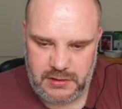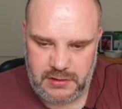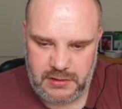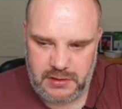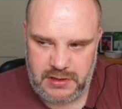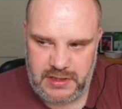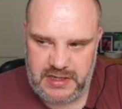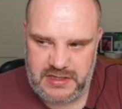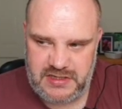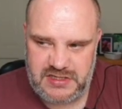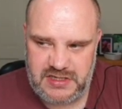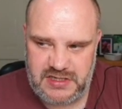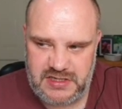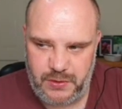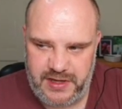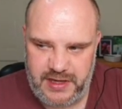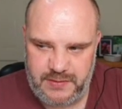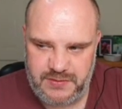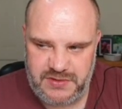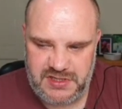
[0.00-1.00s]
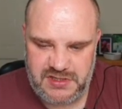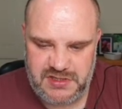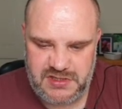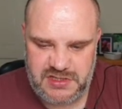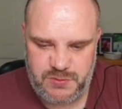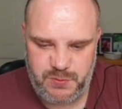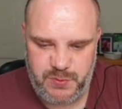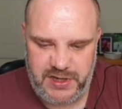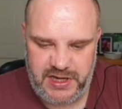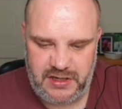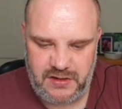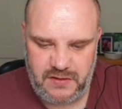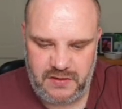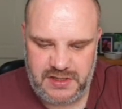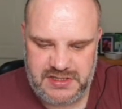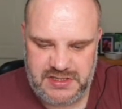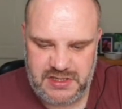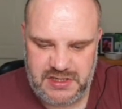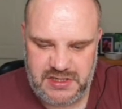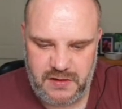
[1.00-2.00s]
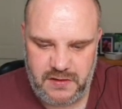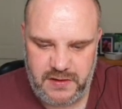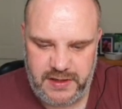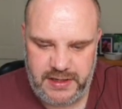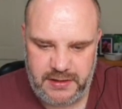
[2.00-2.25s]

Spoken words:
and still kept his speed nice and high.